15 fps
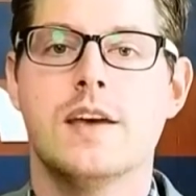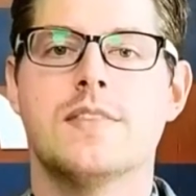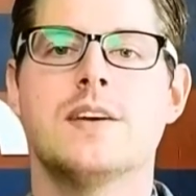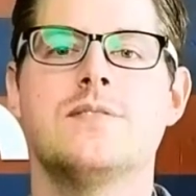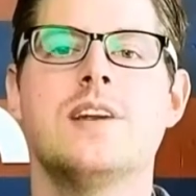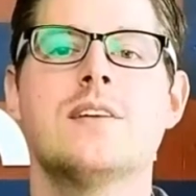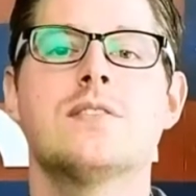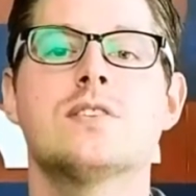
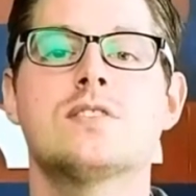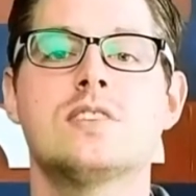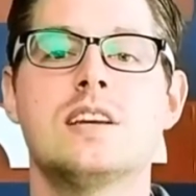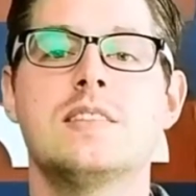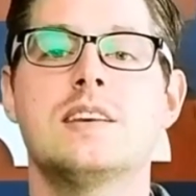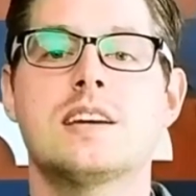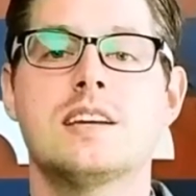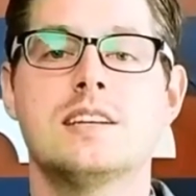They've never
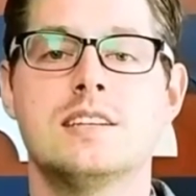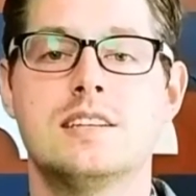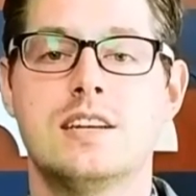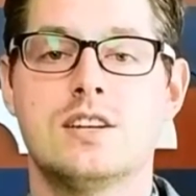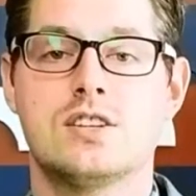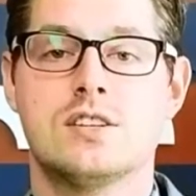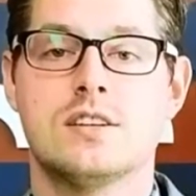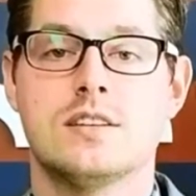seen the
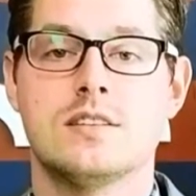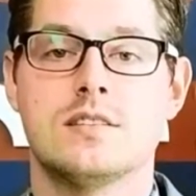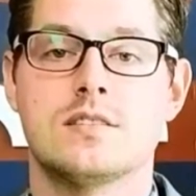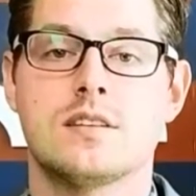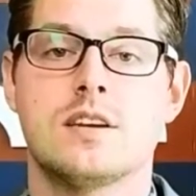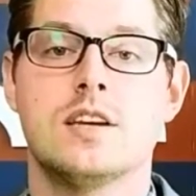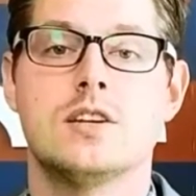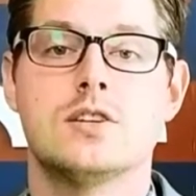
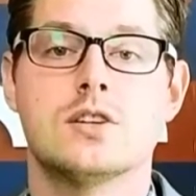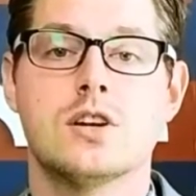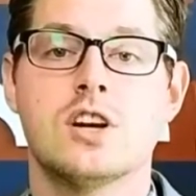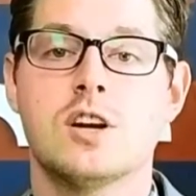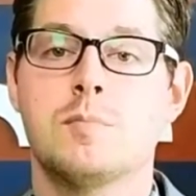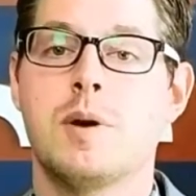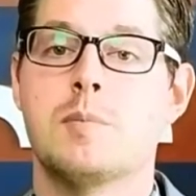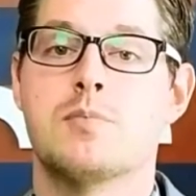conditions
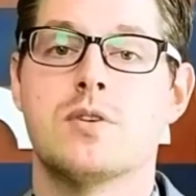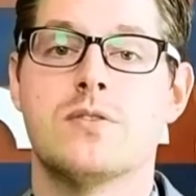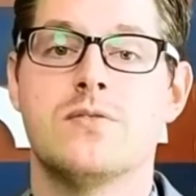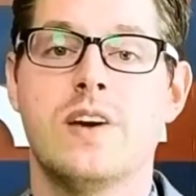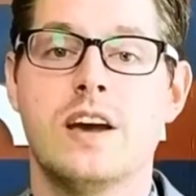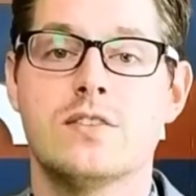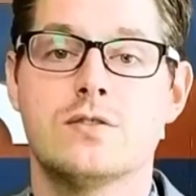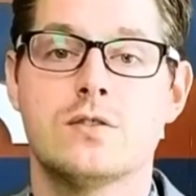endured by
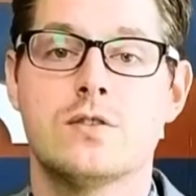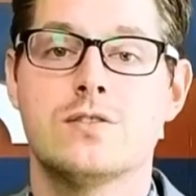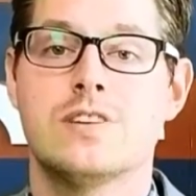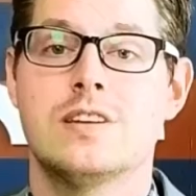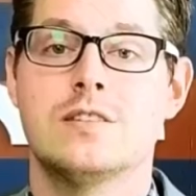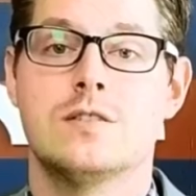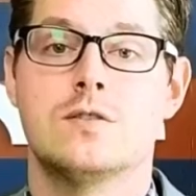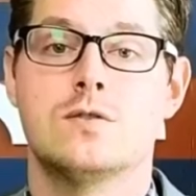professors
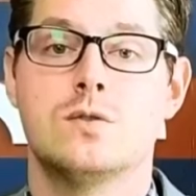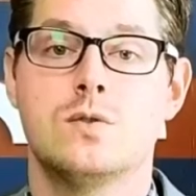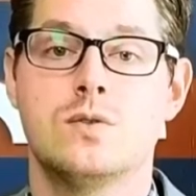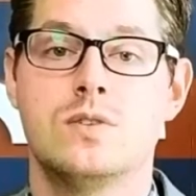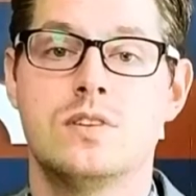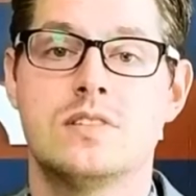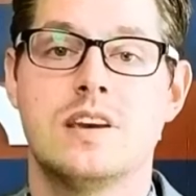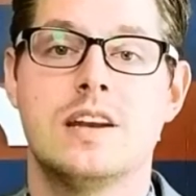and
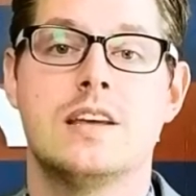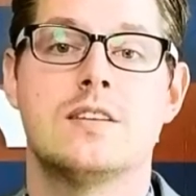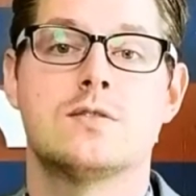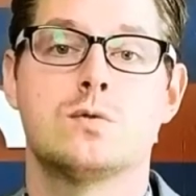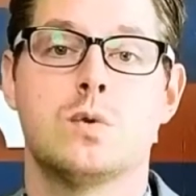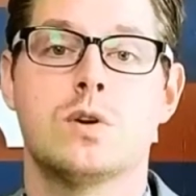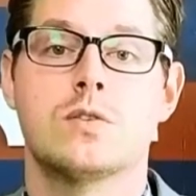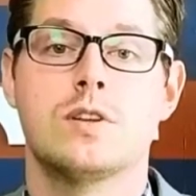students at
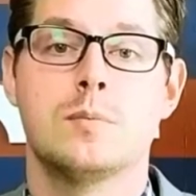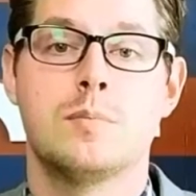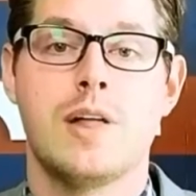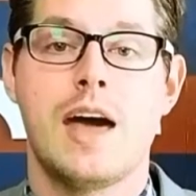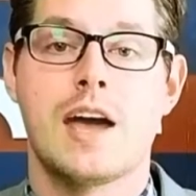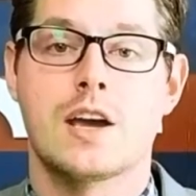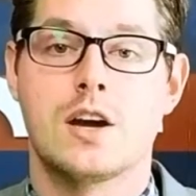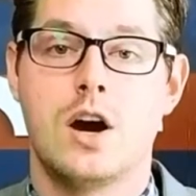historically
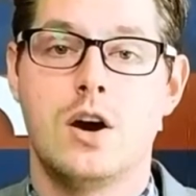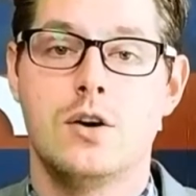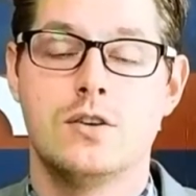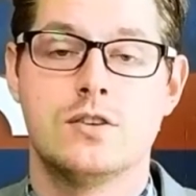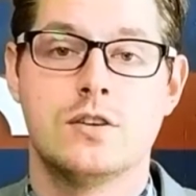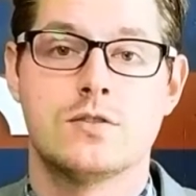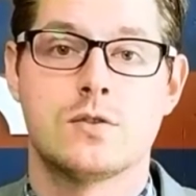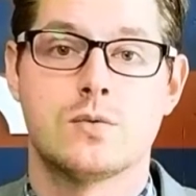black
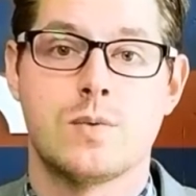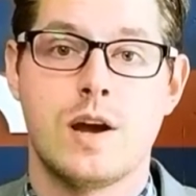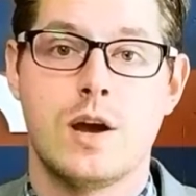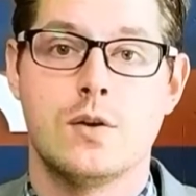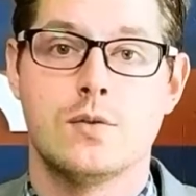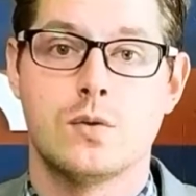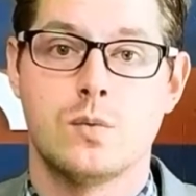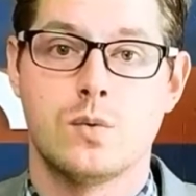colleges
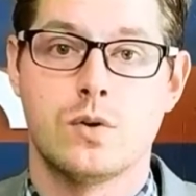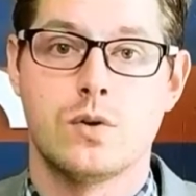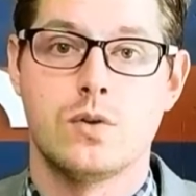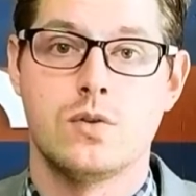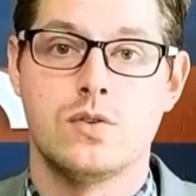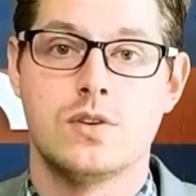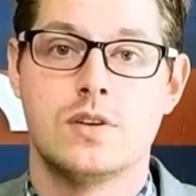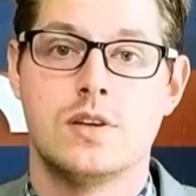around the
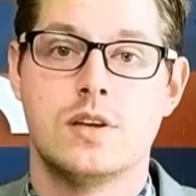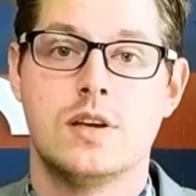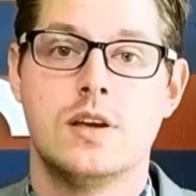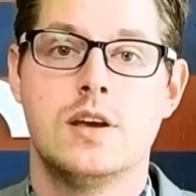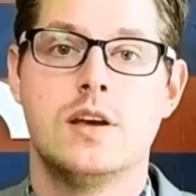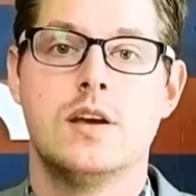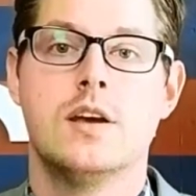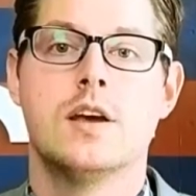world,
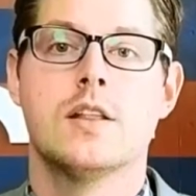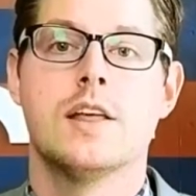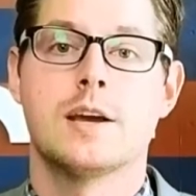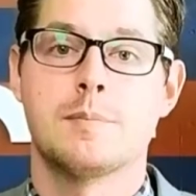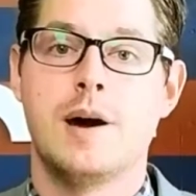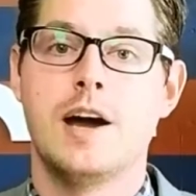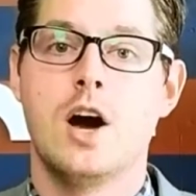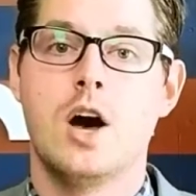
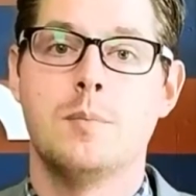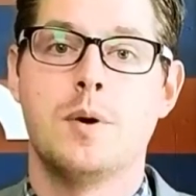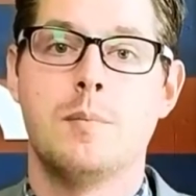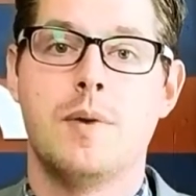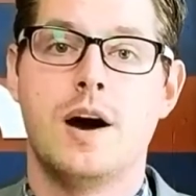like my alma